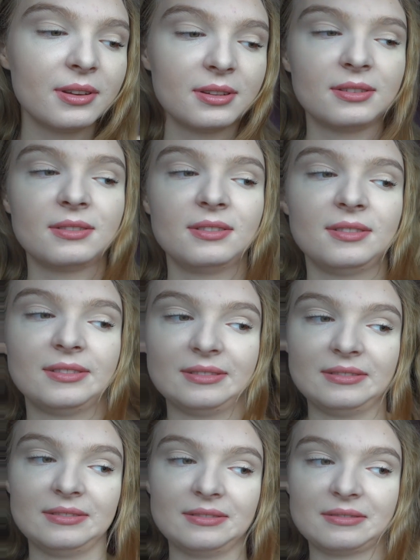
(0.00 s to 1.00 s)
and
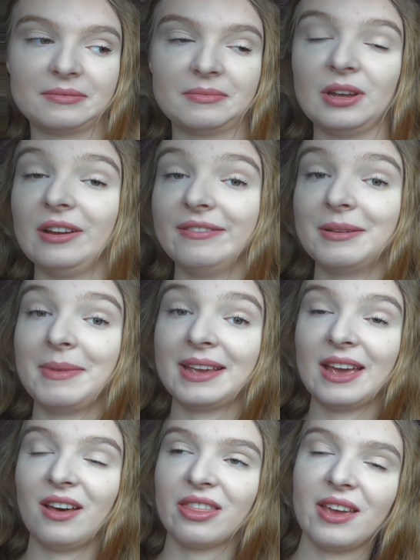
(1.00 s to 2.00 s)

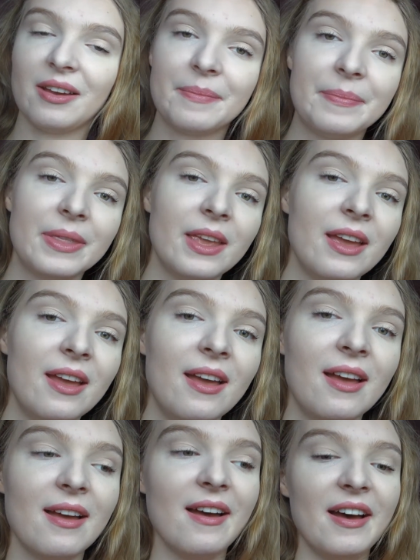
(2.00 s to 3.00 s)
hopefully make it healthier.
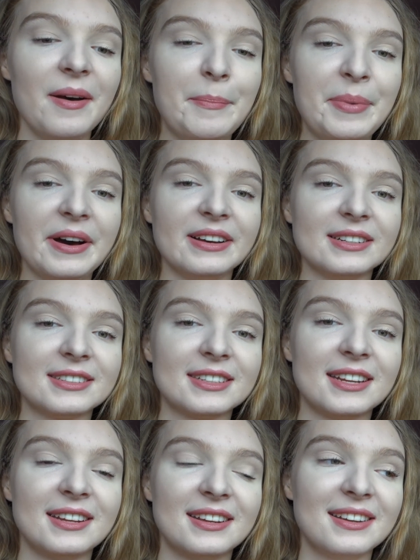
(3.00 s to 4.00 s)

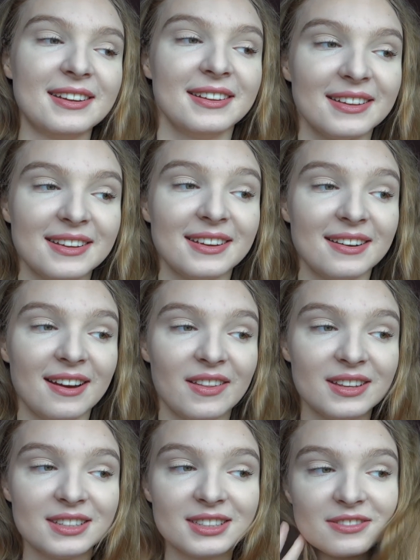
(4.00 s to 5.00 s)
But
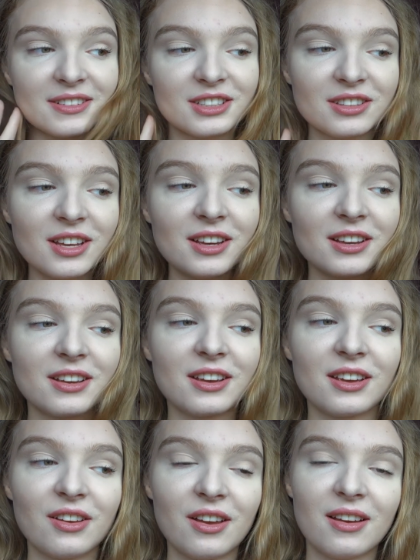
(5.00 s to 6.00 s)
this is a
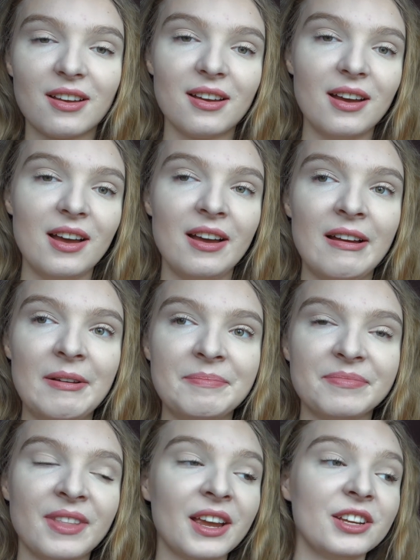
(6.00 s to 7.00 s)
finished look.
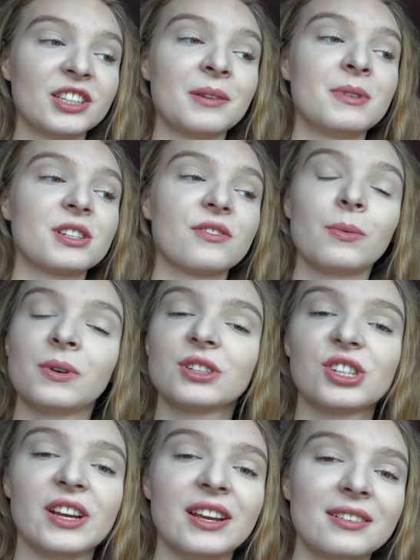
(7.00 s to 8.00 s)
Thank you so
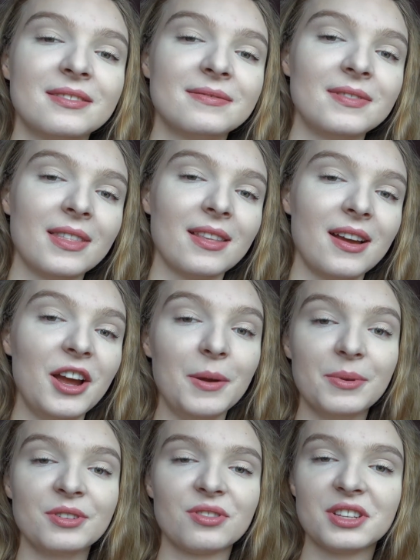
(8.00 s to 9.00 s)
much for watching.
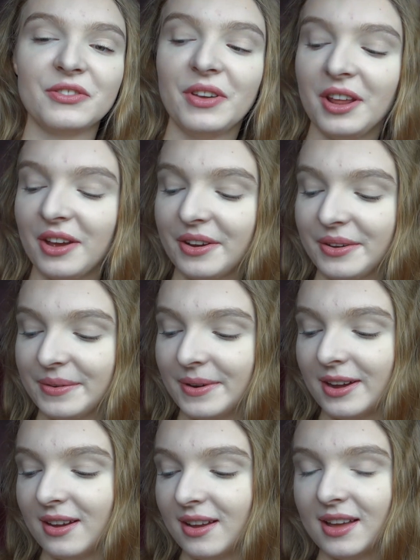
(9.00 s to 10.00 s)
I hope you enjoyed this
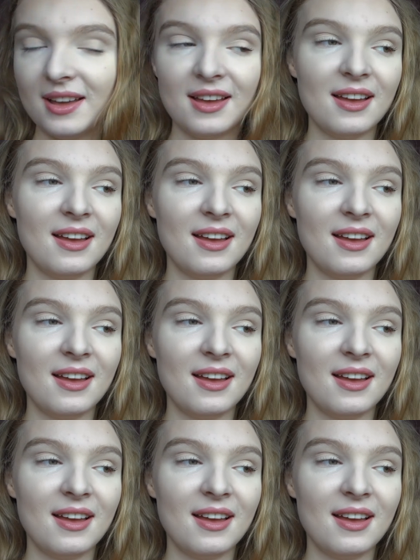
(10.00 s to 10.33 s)
video.